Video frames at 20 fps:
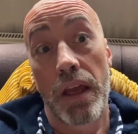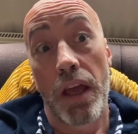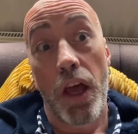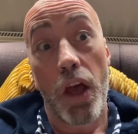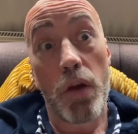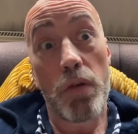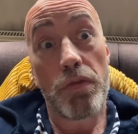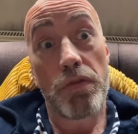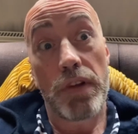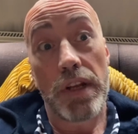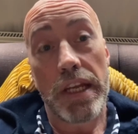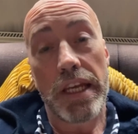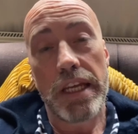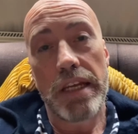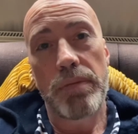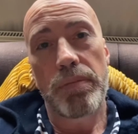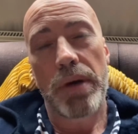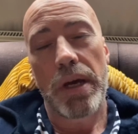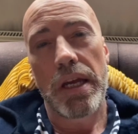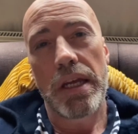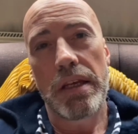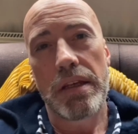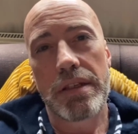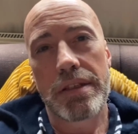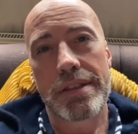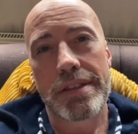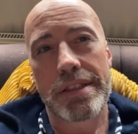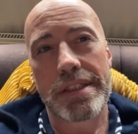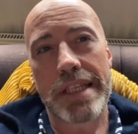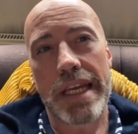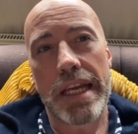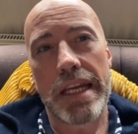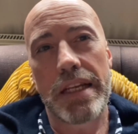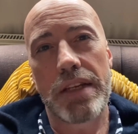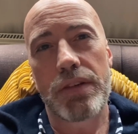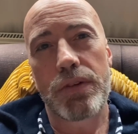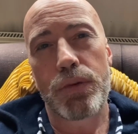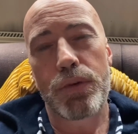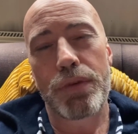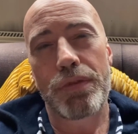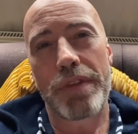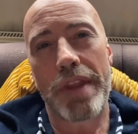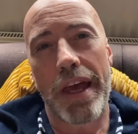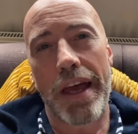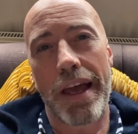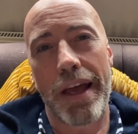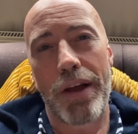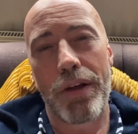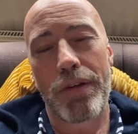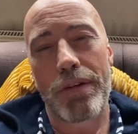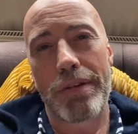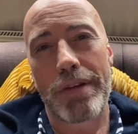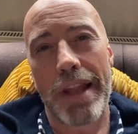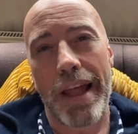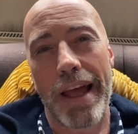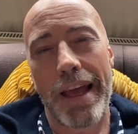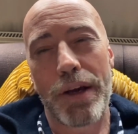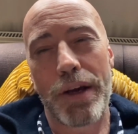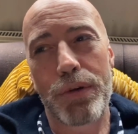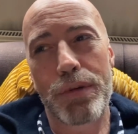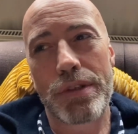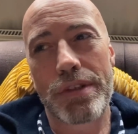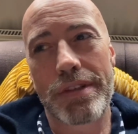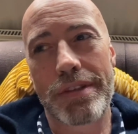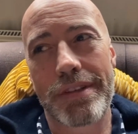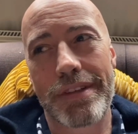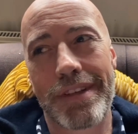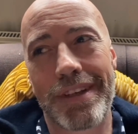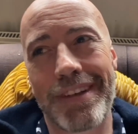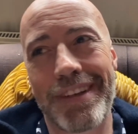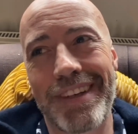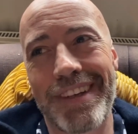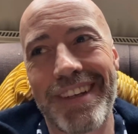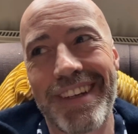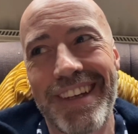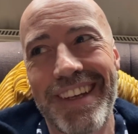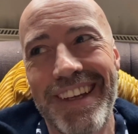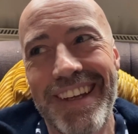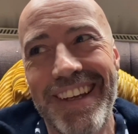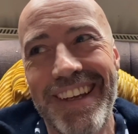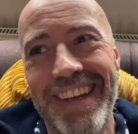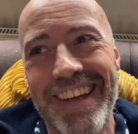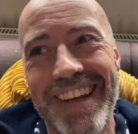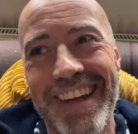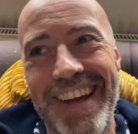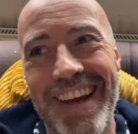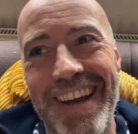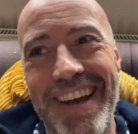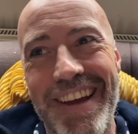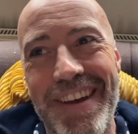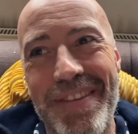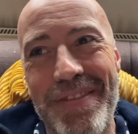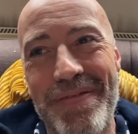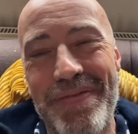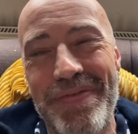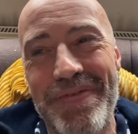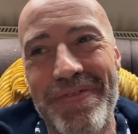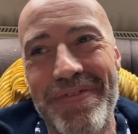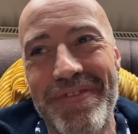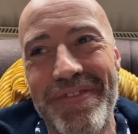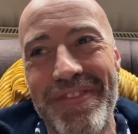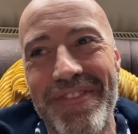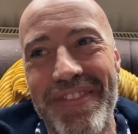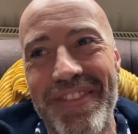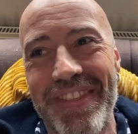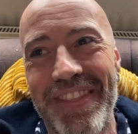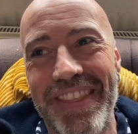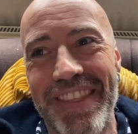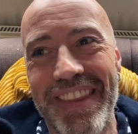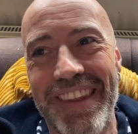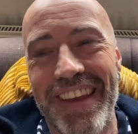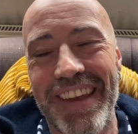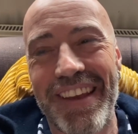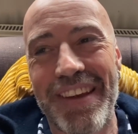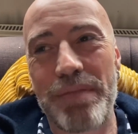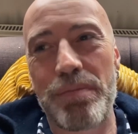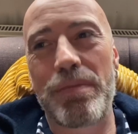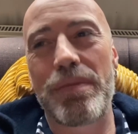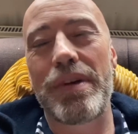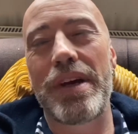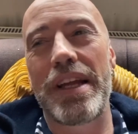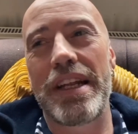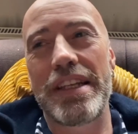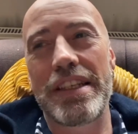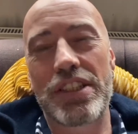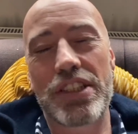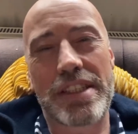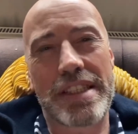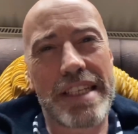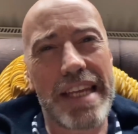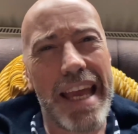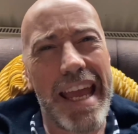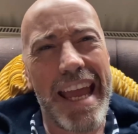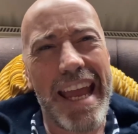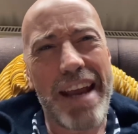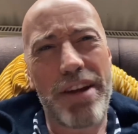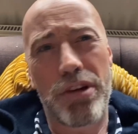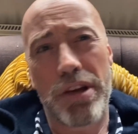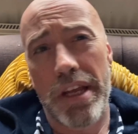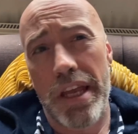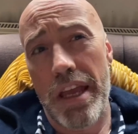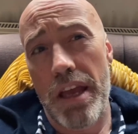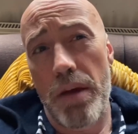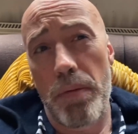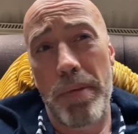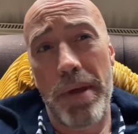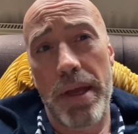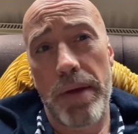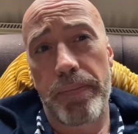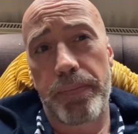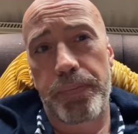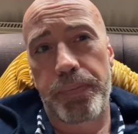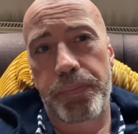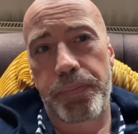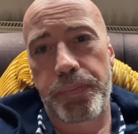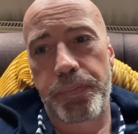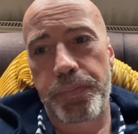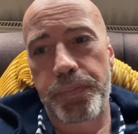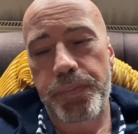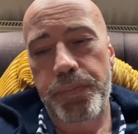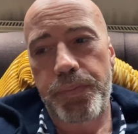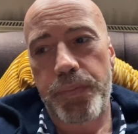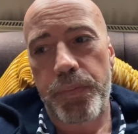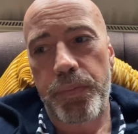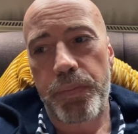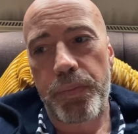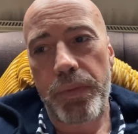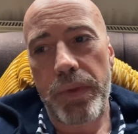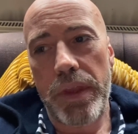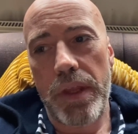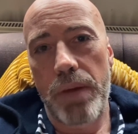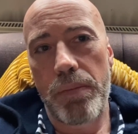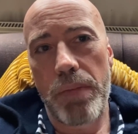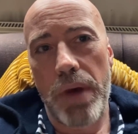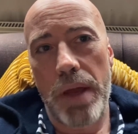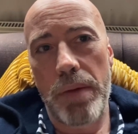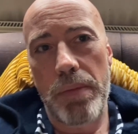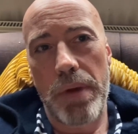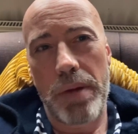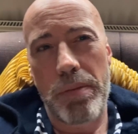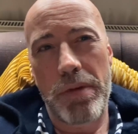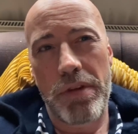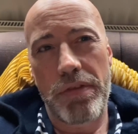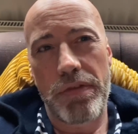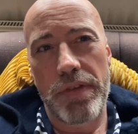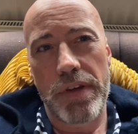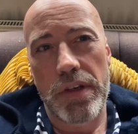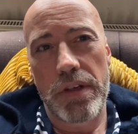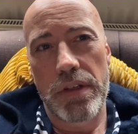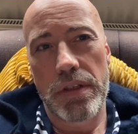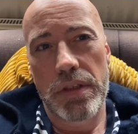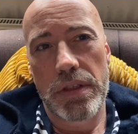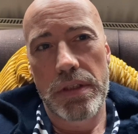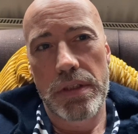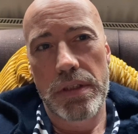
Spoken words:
hopefully by saying all of that out loud and just airing it a bit might make me feel